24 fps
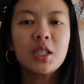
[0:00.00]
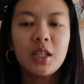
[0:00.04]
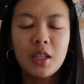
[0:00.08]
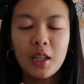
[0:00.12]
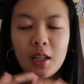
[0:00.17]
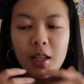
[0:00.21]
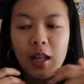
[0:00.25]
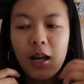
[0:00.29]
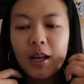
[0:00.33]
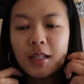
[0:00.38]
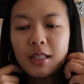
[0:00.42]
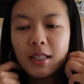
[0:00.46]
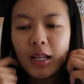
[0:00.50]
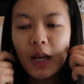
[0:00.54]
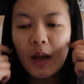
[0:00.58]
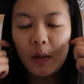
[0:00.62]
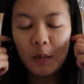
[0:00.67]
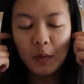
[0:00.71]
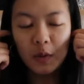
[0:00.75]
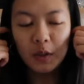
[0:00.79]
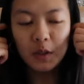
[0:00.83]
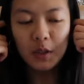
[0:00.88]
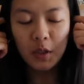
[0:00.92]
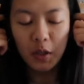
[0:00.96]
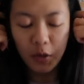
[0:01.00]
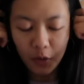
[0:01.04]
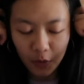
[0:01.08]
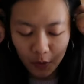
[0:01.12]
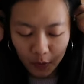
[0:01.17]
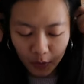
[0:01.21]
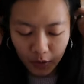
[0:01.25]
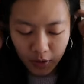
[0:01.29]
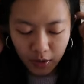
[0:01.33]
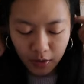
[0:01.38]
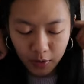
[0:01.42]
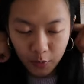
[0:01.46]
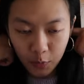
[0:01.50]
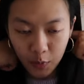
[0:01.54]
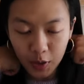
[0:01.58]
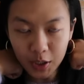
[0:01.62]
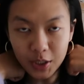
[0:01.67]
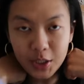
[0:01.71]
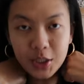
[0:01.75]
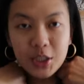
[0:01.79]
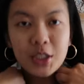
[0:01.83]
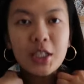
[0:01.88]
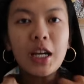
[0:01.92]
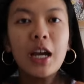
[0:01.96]
the last episode,
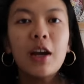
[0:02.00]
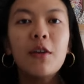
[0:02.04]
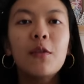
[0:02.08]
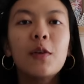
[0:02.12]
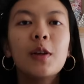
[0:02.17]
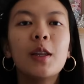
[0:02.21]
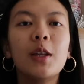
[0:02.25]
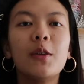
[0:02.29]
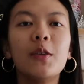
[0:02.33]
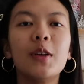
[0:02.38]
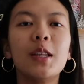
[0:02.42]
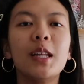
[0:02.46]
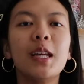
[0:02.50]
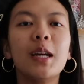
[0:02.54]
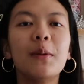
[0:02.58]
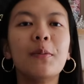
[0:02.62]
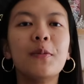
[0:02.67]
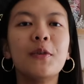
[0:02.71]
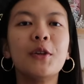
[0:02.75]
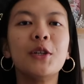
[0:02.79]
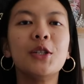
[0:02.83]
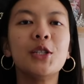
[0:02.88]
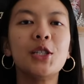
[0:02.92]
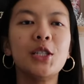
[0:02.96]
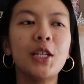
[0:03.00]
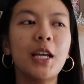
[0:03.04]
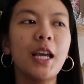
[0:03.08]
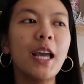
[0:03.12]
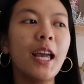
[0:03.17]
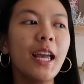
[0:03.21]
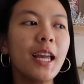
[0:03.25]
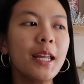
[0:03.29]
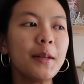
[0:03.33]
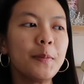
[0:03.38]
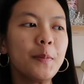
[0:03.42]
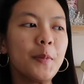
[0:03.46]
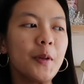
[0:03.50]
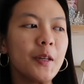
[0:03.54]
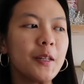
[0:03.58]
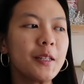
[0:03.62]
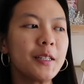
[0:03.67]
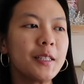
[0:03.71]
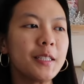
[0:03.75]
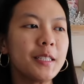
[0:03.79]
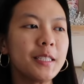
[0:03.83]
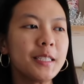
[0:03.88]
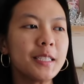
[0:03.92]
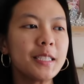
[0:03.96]
which I really appreciate
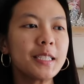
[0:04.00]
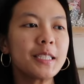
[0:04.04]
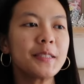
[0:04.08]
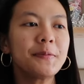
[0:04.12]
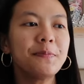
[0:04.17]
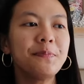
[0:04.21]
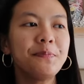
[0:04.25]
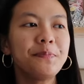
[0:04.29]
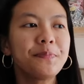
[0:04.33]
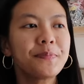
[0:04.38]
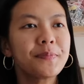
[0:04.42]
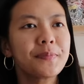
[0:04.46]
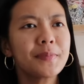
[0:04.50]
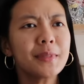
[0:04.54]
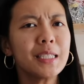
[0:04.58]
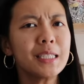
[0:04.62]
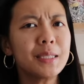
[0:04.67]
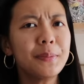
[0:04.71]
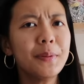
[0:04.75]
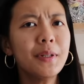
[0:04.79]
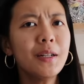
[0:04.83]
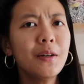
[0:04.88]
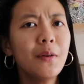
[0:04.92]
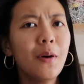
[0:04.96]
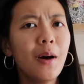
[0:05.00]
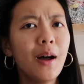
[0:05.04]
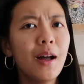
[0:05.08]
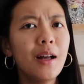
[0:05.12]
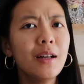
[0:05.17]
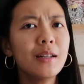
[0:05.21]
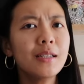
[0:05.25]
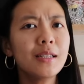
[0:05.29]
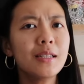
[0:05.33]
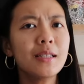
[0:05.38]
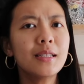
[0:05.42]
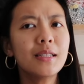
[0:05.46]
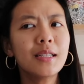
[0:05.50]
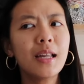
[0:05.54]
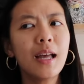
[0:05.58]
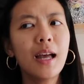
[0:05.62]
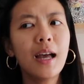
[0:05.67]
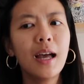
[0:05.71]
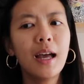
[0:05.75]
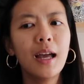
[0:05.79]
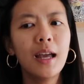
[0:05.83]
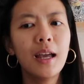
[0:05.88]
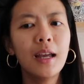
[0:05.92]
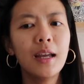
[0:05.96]
because it's been a while since
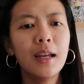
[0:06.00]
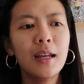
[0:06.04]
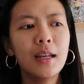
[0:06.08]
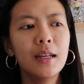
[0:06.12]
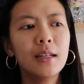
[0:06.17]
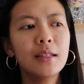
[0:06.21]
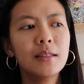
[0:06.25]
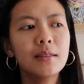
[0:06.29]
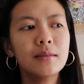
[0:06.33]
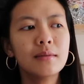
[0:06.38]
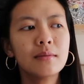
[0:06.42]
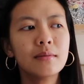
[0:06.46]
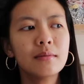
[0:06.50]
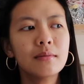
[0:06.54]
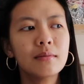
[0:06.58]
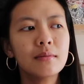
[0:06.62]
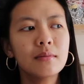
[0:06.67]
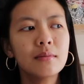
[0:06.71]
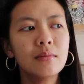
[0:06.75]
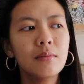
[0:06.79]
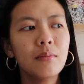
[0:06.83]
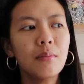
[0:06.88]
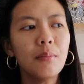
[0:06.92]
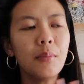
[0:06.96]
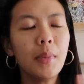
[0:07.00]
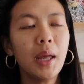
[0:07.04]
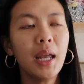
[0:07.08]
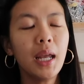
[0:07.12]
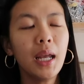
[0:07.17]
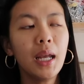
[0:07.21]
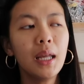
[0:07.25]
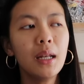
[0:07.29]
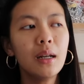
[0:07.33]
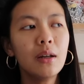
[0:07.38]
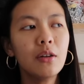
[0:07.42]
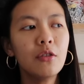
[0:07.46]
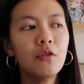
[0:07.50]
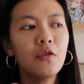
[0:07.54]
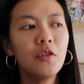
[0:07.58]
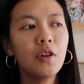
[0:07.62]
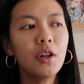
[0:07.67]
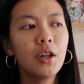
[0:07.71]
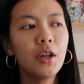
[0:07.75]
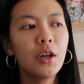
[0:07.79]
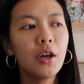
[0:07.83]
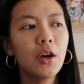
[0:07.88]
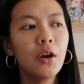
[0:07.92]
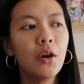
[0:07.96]
I made a
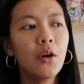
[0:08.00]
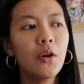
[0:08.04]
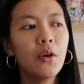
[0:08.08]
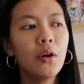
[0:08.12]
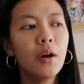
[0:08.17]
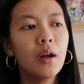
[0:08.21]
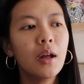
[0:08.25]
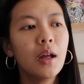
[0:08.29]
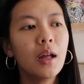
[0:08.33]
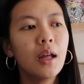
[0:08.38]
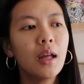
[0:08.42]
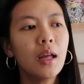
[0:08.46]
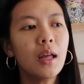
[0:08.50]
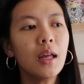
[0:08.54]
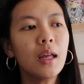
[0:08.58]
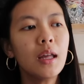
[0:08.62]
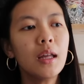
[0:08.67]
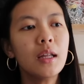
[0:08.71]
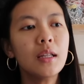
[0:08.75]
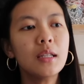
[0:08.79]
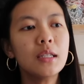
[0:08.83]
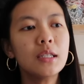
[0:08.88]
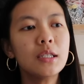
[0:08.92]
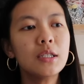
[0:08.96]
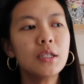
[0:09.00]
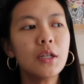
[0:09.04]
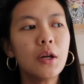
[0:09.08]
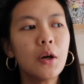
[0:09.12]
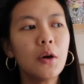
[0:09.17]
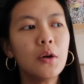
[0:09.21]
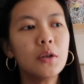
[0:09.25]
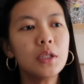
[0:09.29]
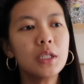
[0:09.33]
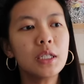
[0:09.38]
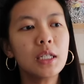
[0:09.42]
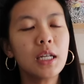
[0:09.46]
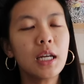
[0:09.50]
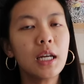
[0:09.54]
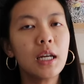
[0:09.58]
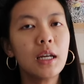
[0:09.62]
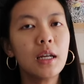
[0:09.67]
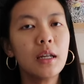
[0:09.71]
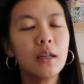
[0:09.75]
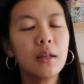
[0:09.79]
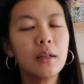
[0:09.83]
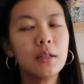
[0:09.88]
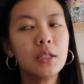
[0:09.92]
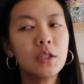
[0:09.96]
video, and so
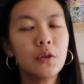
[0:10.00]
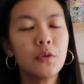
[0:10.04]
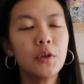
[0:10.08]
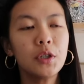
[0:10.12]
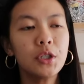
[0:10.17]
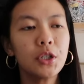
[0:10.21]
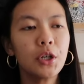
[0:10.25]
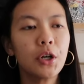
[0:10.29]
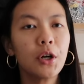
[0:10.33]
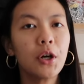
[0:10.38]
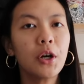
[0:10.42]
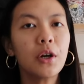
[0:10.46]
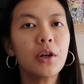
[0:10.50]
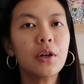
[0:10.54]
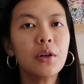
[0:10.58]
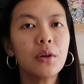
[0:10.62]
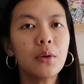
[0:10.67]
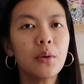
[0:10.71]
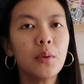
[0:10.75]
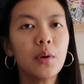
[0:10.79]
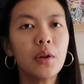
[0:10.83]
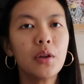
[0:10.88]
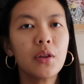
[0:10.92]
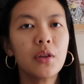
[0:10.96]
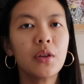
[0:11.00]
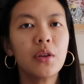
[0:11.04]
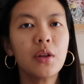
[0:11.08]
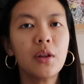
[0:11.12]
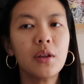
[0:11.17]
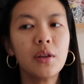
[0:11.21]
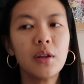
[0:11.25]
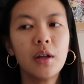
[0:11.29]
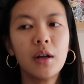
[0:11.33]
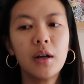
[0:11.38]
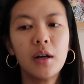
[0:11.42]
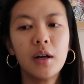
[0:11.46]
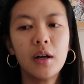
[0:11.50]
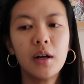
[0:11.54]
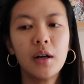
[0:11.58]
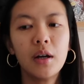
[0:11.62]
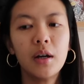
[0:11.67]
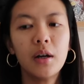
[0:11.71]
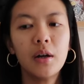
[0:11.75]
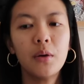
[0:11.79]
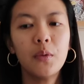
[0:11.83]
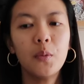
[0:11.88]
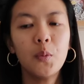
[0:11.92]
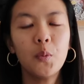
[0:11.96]
to return with a
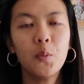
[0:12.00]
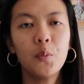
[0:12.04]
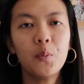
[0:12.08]
lot